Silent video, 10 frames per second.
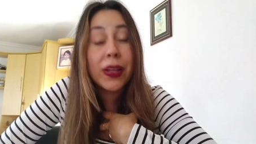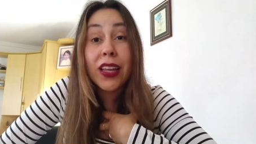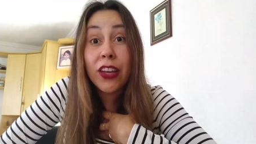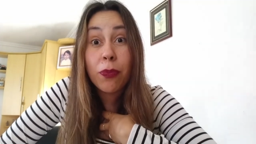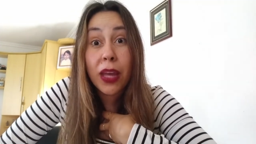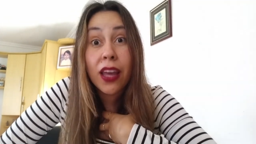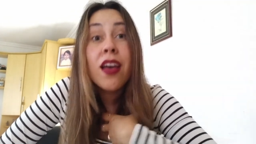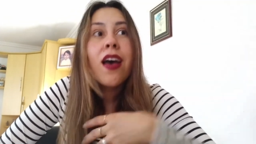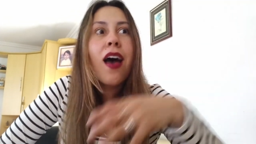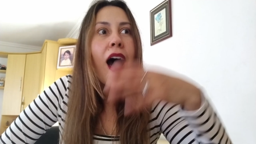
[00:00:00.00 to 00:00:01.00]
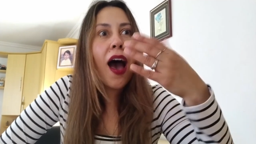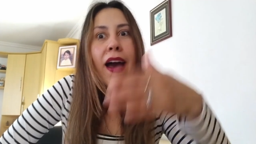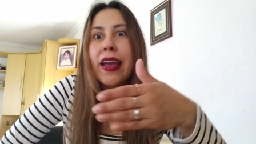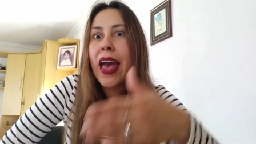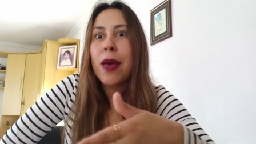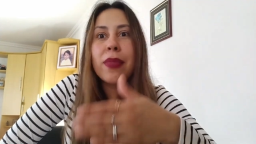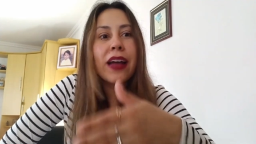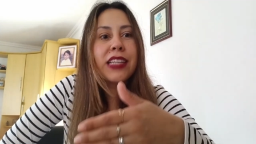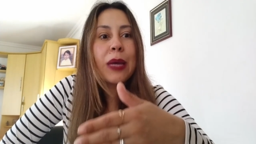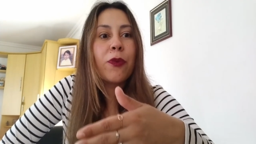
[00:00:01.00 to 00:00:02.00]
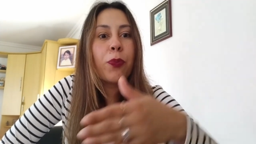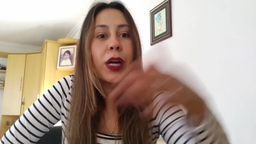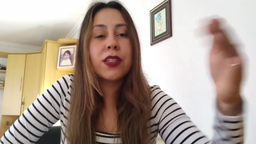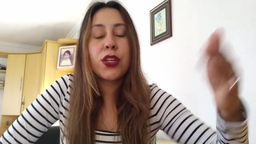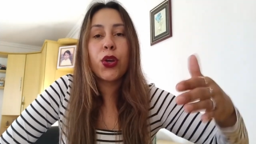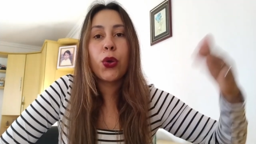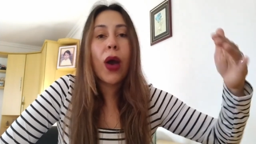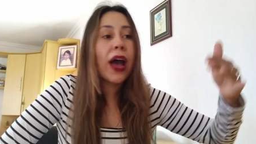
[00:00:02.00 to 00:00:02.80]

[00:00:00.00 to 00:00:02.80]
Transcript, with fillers: Believe me, I am that type of person who